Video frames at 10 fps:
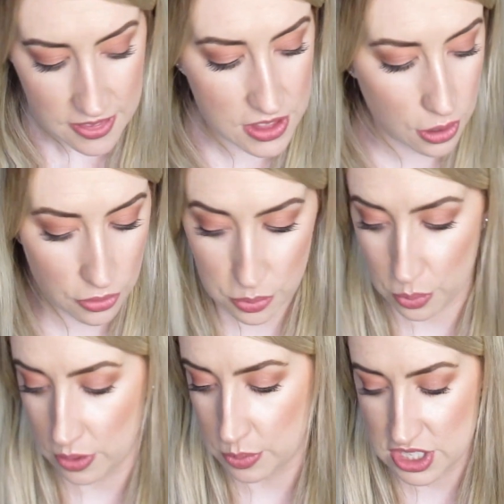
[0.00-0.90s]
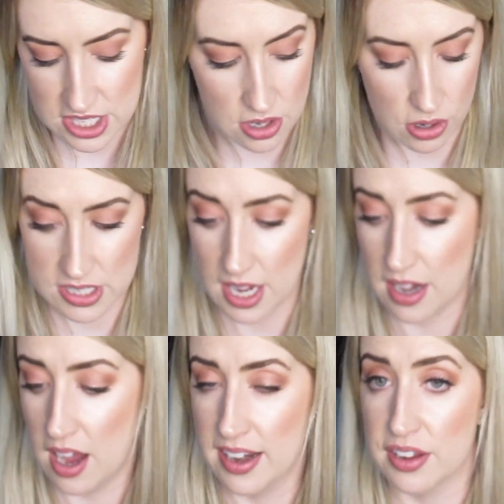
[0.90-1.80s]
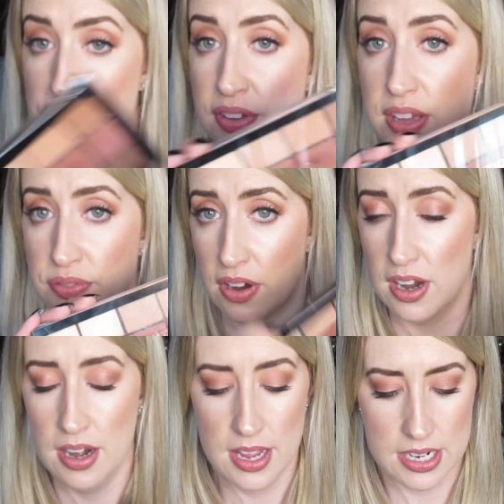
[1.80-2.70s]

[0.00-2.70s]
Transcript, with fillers: the other one which is called iconic fever